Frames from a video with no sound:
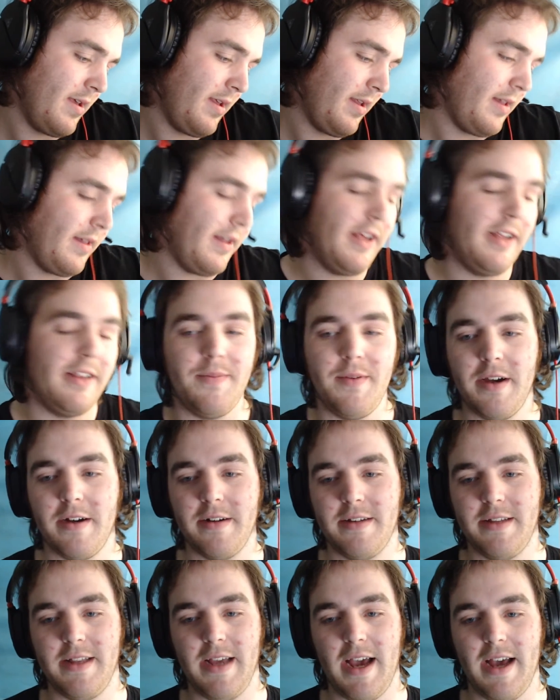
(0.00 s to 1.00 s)
leads me on
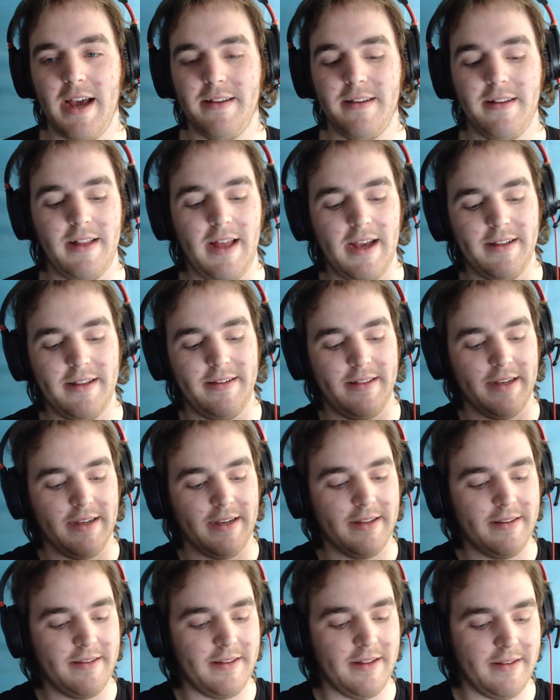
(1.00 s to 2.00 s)
to the last thing,
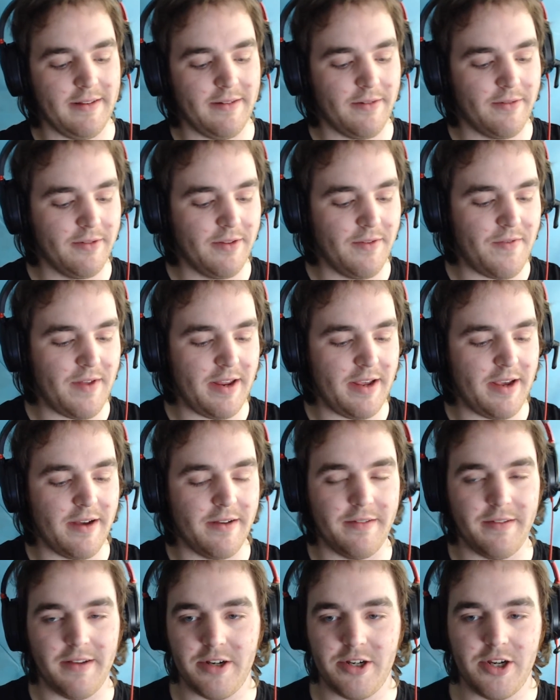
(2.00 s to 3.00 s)
is that all the
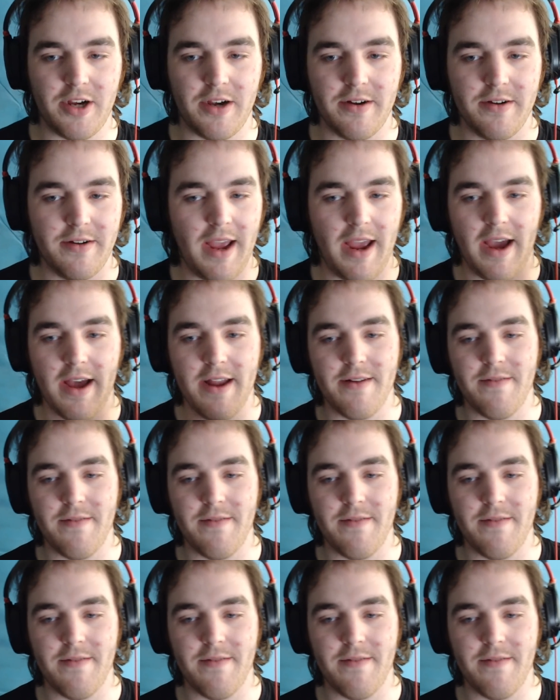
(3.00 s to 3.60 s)
videos that show how to